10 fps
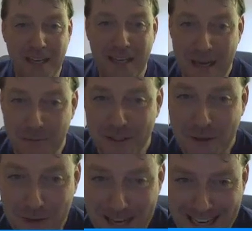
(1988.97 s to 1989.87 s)
it was
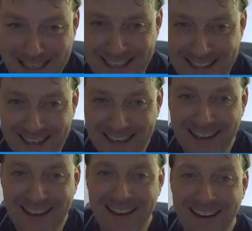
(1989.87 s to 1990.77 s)
created
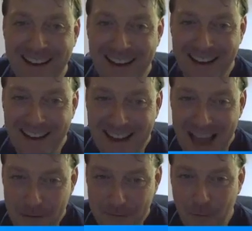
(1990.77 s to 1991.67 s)

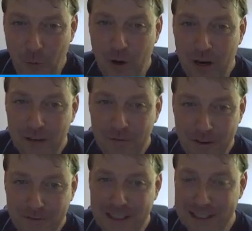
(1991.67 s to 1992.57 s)
at
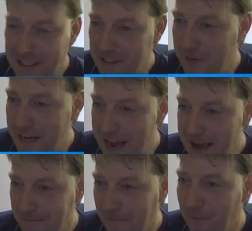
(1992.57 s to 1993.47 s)
4:56
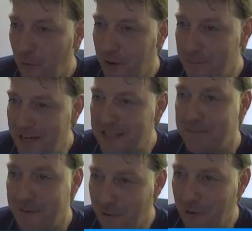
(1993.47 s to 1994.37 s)
p.m., 4 minutes
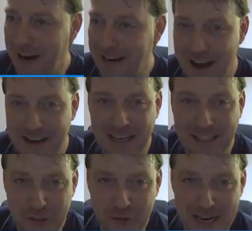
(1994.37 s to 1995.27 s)
before I got on
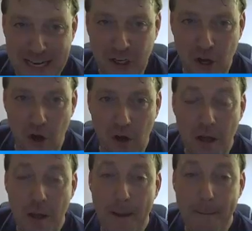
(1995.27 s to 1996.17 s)
this training call.
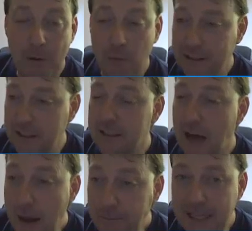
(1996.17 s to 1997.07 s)
But what this
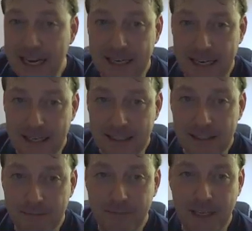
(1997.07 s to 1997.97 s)
update
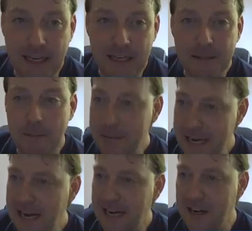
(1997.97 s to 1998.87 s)
is me
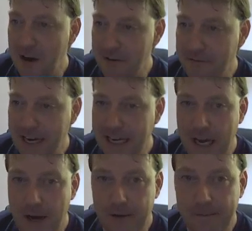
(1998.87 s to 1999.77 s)
getting on a
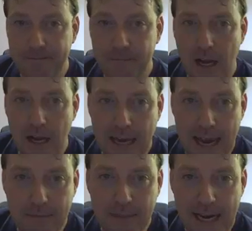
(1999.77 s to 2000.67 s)
video, a
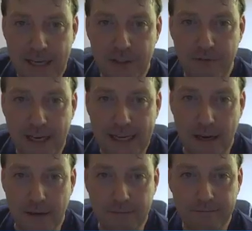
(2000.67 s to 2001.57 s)
Camtasia video.